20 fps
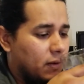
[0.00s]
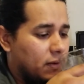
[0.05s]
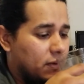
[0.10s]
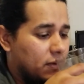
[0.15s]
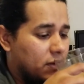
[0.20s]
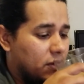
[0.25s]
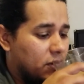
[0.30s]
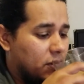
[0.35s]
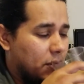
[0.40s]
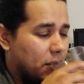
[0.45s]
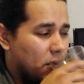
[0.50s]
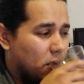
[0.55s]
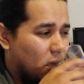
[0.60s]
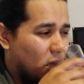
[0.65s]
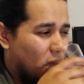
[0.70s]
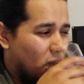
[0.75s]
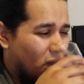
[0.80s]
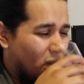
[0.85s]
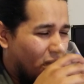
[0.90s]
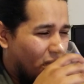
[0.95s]

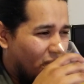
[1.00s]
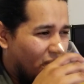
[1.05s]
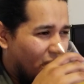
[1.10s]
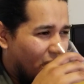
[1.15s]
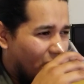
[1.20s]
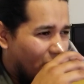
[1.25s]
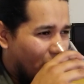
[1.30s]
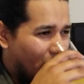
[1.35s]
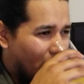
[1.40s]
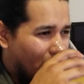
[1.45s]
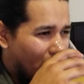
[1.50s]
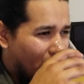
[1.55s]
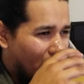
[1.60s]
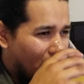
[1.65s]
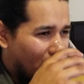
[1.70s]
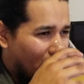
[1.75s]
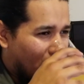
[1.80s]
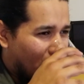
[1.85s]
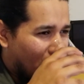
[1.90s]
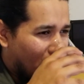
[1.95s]

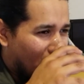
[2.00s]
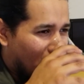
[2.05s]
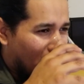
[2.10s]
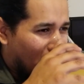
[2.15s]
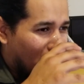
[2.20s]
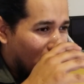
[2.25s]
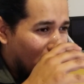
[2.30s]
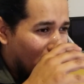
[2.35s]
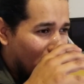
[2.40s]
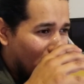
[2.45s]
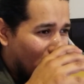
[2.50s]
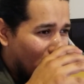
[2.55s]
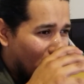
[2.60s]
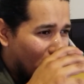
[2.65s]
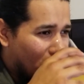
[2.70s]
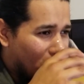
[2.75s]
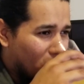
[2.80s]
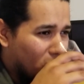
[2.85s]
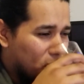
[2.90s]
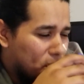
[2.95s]

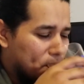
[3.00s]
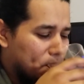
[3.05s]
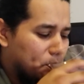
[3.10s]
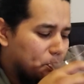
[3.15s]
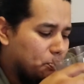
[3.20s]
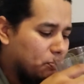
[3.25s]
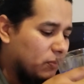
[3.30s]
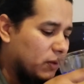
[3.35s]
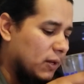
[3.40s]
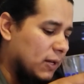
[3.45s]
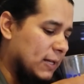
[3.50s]
Nobody speaks.